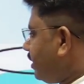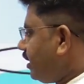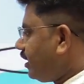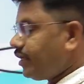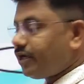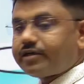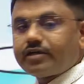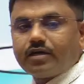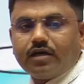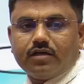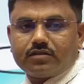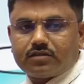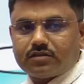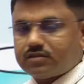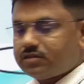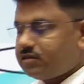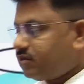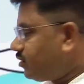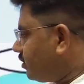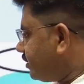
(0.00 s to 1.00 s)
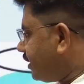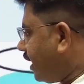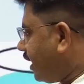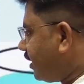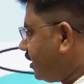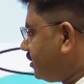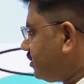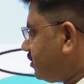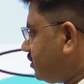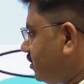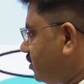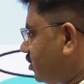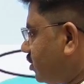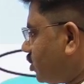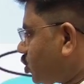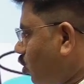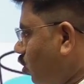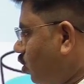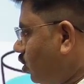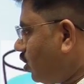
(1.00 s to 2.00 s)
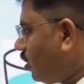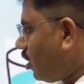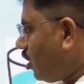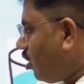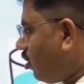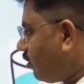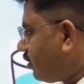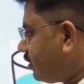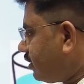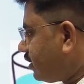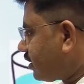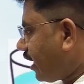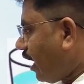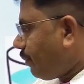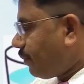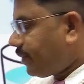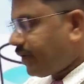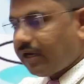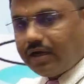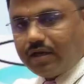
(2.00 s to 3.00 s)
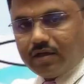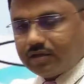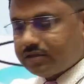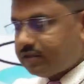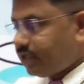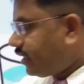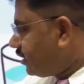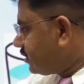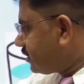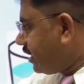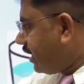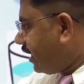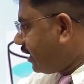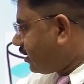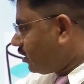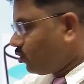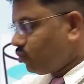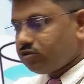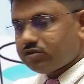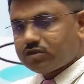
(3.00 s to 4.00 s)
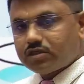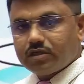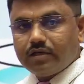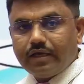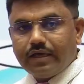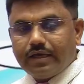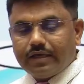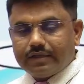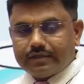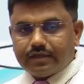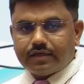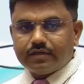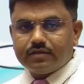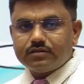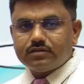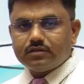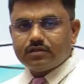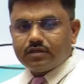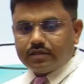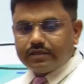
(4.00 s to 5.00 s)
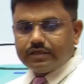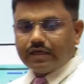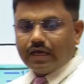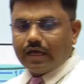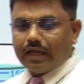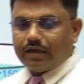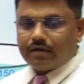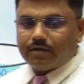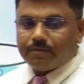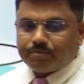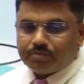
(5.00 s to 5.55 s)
liters, that is shown, or the capital that is letter used, that is EL,